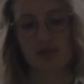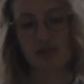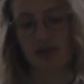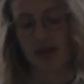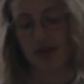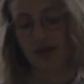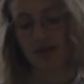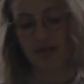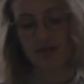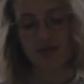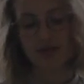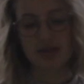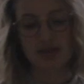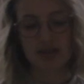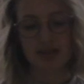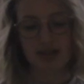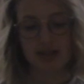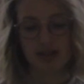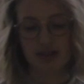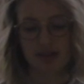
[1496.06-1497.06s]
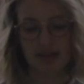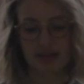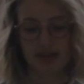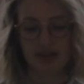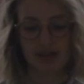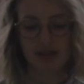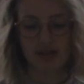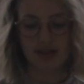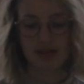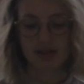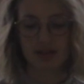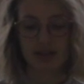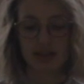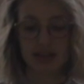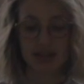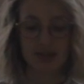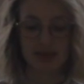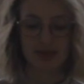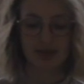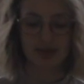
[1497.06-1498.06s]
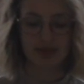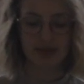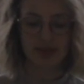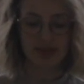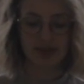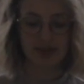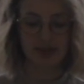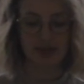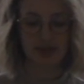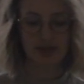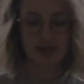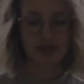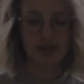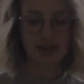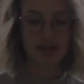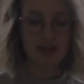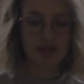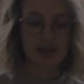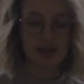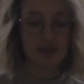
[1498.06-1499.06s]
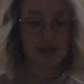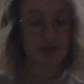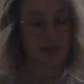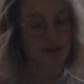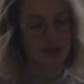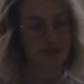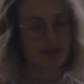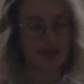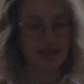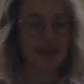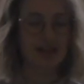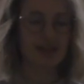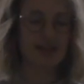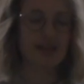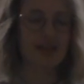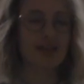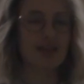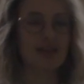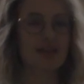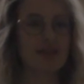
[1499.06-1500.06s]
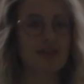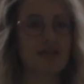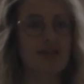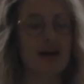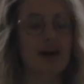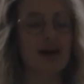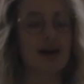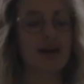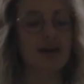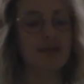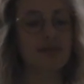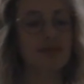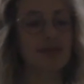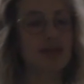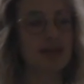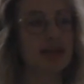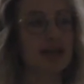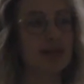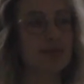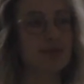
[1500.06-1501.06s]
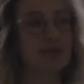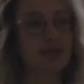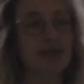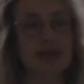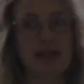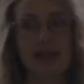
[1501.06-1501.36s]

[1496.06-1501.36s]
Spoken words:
articles either disproving or proving the link between